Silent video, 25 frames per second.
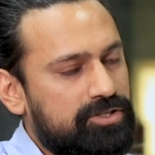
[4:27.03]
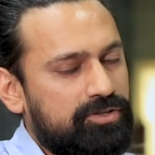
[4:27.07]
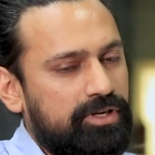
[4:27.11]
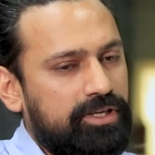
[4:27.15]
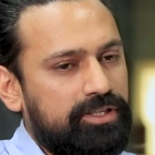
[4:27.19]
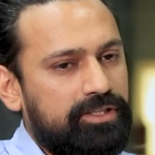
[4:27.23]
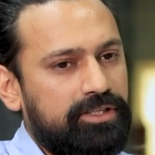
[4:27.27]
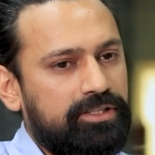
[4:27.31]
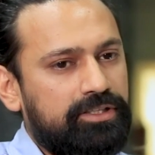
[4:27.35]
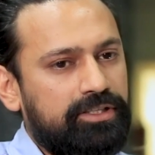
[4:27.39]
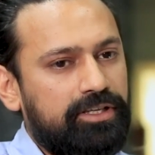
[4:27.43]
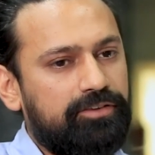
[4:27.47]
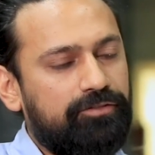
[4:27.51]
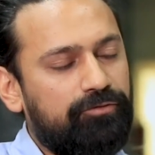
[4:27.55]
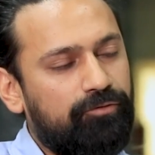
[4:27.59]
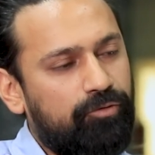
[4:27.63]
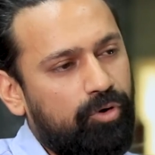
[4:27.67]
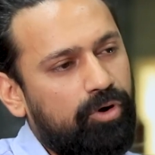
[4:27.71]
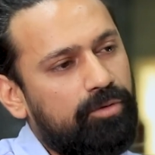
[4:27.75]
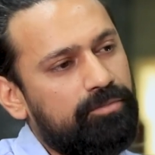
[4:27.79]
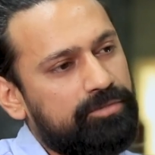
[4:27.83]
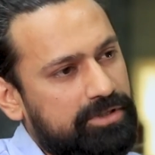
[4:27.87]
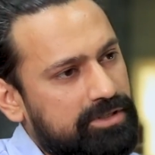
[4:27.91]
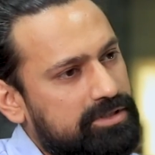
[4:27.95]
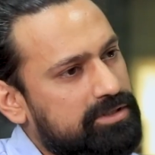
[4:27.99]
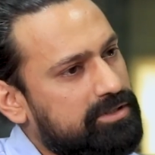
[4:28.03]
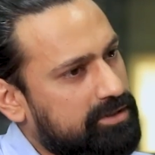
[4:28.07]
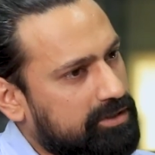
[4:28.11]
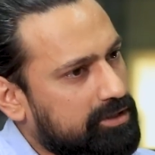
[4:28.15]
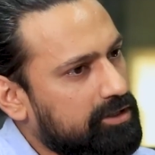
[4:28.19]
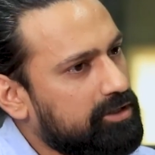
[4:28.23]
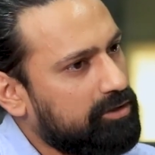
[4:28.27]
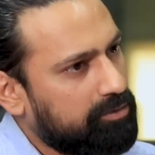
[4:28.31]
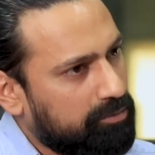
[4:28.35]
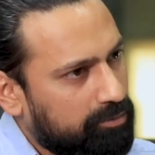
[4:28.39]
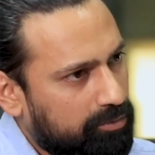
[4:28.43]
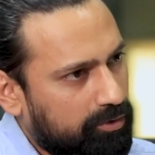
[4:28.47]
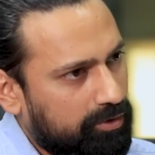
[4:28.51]
So I think that warmth is
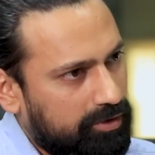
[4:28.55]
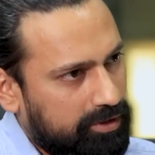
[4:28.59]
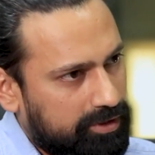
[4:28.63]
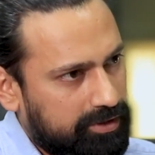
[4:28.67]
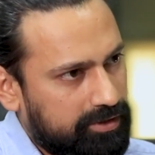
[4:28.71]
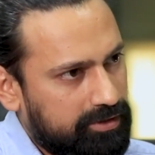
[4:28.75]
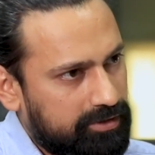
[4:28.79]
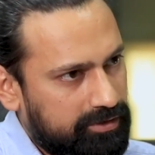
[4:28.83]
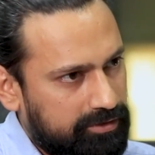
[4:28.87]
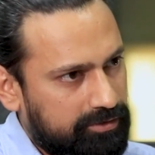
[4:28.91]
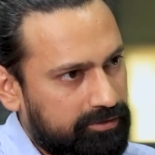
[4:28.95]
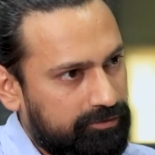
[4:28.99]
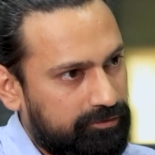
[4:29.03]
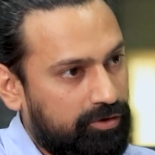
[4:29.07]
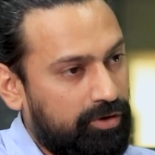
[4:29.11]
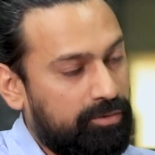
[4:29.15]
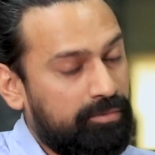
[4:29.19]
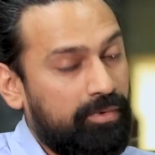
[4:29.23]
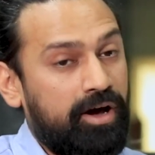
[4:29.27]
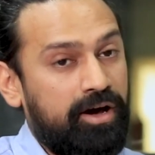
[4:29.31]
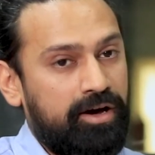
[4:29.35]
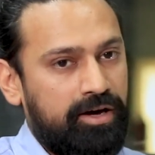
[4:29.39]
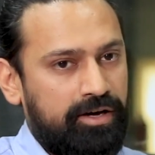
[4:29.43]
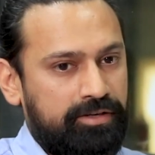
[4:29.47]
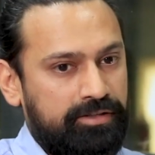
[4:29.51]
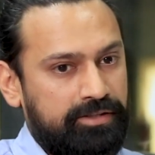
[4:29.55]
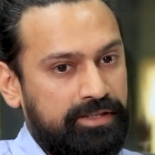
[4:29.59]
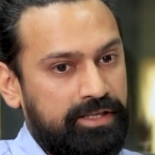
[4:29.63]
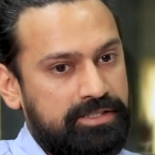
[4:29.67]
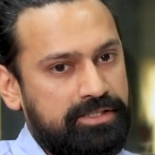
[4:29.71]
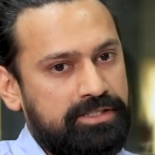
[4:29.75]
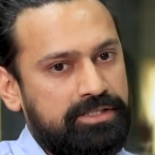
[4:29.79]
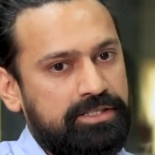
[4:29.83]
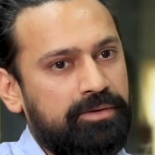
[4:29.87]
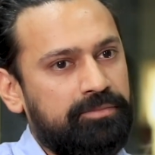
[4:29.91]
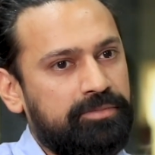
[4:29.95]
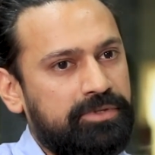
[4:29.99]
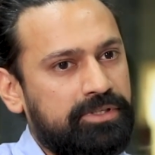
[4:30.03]
really important
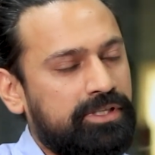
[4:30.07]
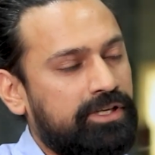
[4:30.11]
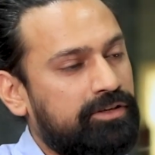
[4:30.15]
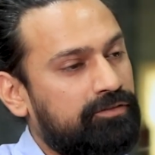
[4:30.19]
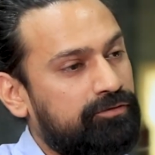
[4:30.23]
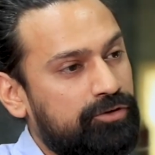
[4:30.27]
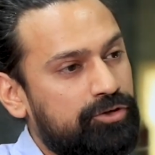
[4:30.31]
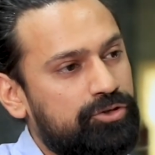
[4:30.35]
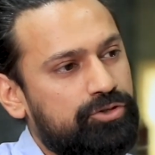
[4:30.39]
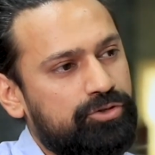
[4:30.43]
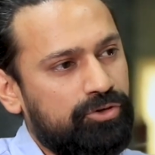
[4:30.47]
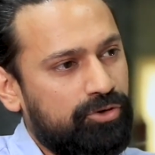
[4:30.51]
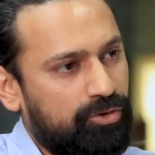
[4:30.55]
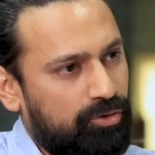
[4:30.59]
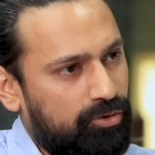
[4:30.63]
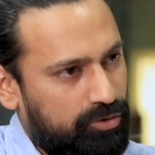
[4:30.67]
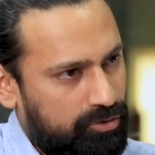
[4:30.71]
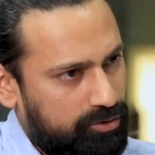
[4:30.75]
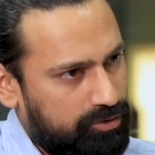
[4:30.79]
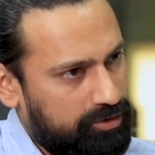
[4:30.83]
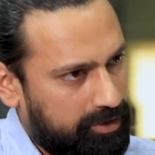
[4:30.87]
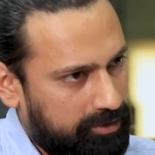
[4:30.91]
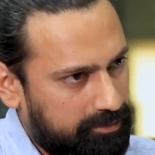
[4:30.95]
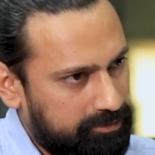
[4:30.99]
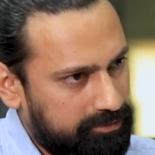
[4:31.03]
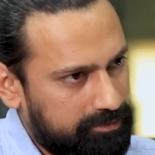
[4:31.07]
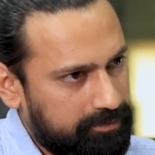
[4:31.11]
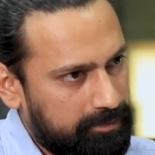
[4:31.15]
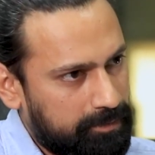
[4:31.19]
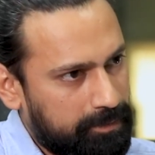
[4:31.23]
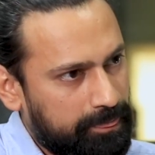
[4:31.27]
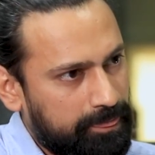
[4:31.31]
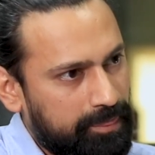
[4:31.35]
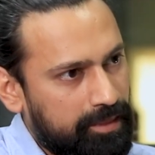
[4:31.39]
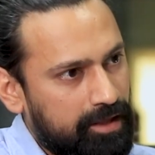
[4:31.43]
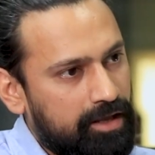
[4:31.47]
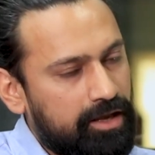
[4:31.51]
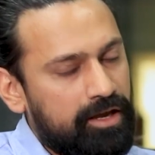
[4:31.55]
that's something that we should owe to them.
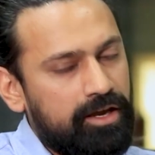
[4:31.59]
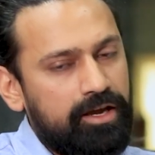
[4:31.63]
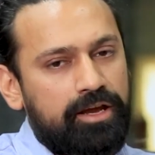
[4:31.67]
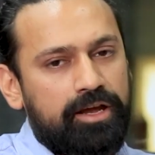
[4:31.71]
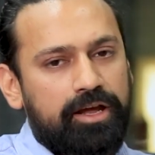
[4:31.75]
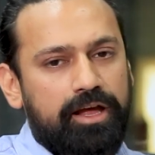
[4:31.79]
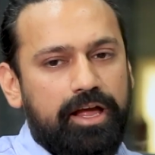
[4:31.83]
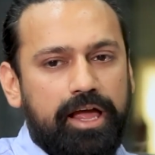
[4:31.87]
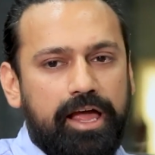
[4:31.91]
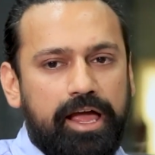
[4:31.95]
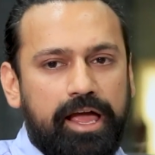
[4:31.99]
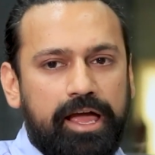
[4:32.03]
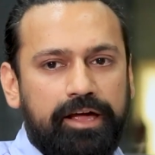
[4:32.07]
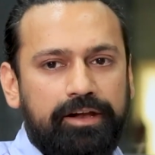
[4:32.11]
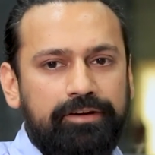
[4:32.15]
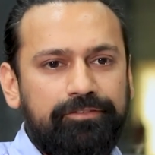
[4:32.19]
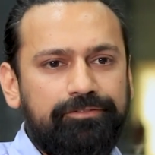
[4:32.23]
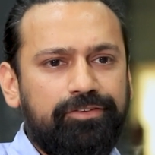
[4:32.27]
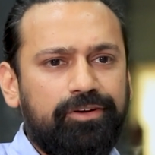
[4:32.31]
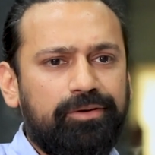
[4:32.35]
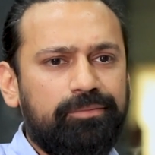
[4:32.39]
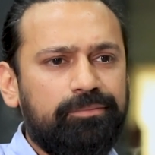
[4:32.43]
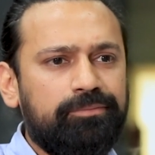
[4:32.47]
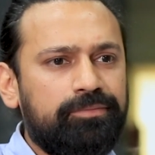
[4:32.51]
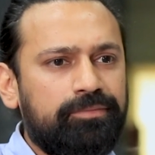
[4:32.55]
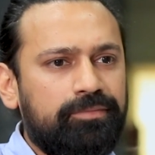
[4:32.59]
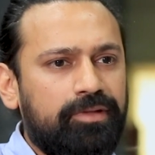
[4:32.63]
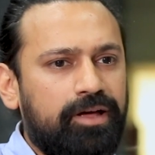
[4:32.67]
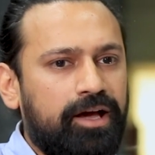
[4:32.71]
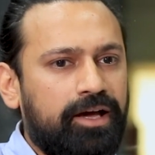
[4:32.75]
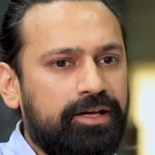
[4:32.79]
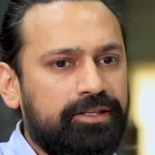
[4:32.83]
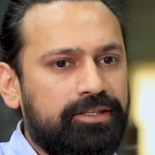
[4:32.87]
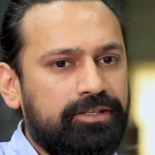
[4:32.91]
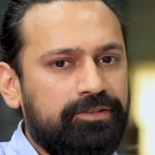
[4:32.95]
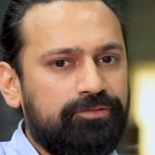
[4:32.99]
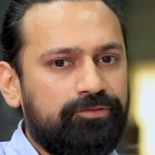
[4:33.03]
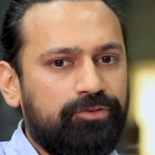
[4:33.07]
And from
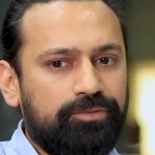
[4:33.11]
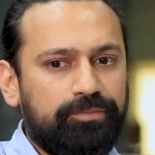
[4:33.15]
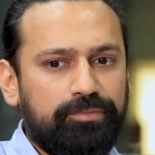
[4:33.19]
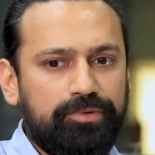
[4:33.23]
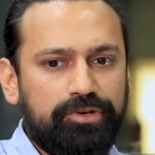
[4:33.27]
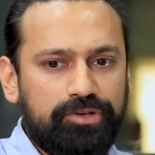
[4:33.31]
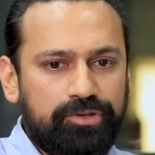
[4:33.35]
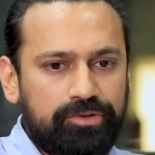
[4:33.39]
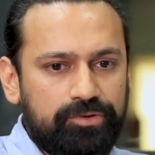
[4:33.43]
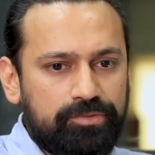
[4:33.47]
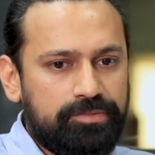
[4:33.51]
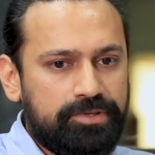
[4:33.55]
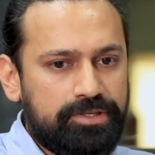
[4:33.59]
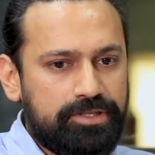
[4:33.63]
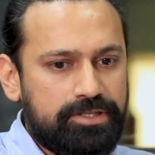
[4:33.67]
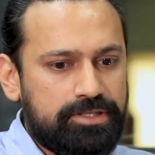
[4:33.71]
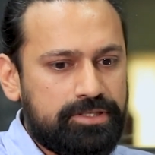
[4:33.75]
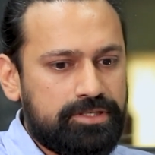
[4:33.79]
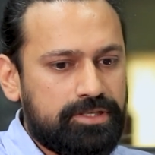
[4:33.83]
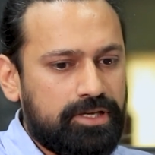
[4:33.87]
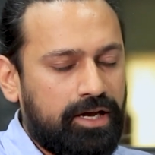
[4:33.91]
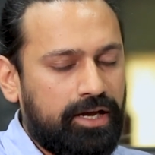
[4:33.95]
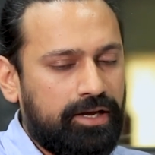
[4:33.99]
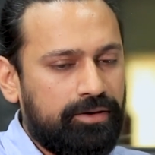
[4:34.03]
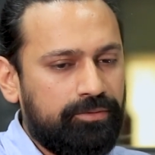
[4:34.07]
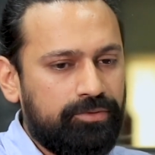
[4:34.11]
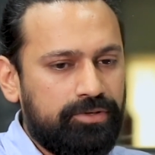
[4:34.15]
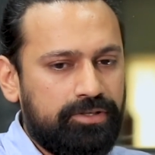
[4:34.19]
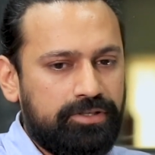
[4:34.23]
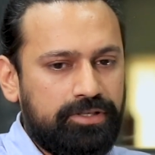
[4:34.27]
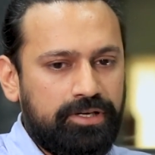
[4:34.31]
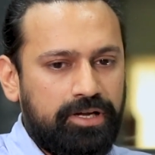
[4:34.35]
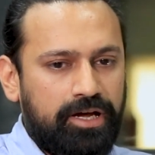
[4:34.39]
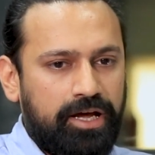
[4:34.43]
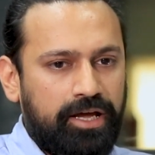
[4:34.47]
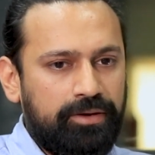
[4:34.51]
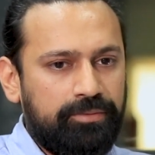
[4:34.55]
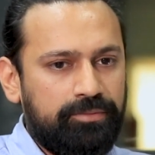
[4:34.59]
the newbies, I
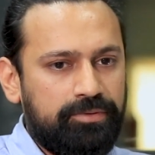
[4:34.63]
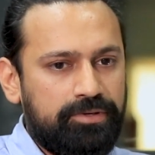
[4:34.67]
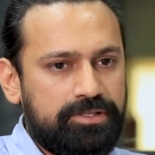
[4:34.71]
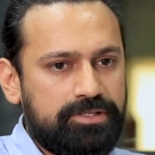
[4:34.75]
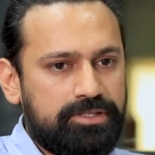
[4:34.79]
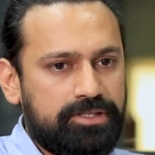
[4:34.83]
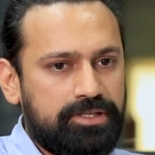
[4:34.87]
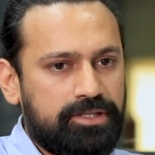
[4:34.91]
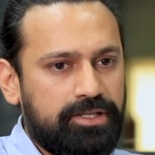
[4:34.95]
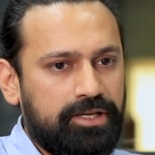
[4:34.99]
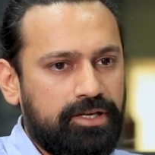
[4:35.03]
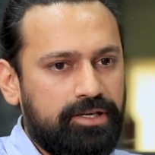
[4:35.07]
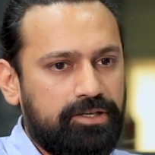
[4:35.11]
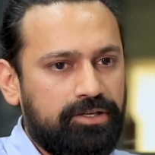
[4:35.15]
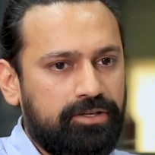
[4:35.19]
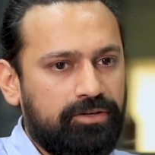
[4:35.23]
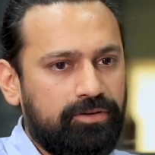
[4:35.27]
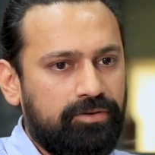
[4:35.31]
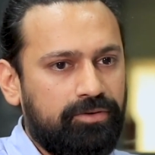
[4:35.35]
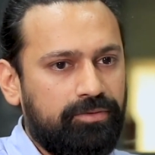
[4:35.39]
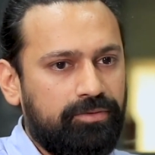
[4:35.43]
would say that,